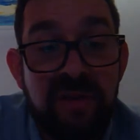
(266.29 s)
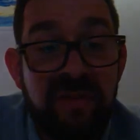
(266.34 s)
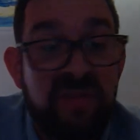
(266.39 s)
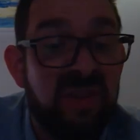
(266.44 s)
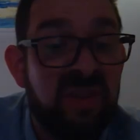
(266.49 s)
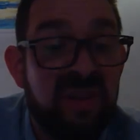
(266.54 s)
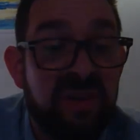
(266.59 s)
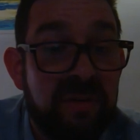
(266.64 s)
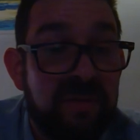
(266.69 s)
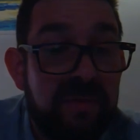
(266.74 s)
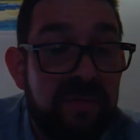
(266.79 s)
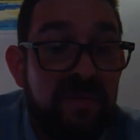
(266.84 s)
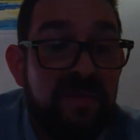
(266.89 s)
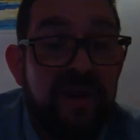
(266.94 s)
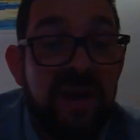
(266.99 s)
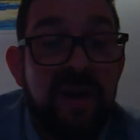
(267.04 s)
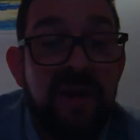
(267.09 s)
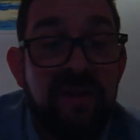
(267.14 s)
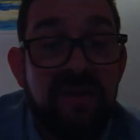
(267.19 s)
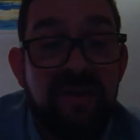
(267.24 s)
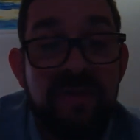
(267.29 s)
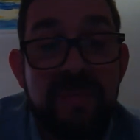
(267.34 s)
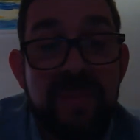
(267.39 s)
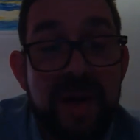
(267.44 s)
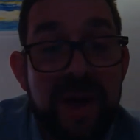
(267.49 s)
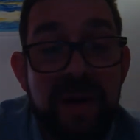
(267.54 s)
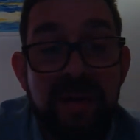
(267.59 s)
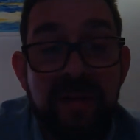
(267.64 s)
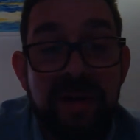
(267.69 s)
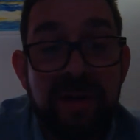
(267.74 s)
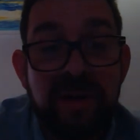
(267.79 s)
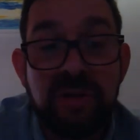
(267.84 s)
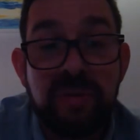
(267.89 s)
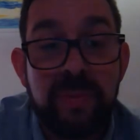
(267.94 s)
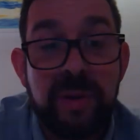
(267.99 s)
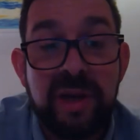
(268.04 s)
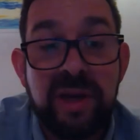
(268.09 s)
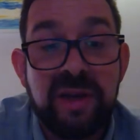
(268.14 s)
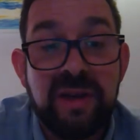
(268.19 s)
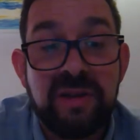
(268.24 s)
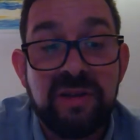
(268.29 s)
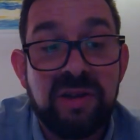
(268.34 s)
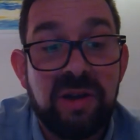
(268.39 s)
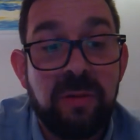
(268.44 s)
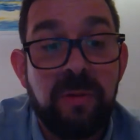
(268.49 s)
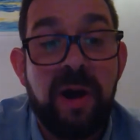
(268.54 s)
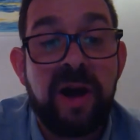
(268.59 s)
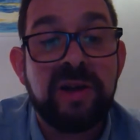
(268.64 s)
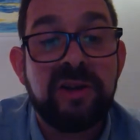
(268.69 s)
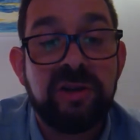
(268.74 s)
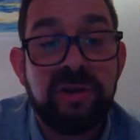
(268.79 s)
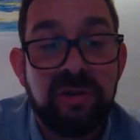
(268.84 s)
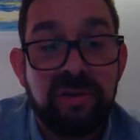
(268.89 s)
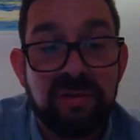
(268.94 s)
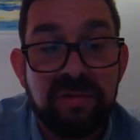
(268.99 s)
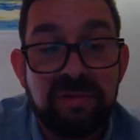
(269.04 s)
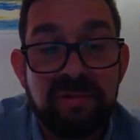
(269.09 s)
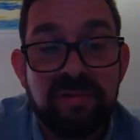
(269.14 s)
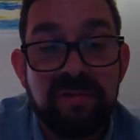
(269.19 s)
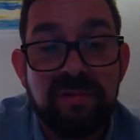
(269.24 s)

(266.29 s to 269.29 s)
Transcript: for fear of appearing to be irrational.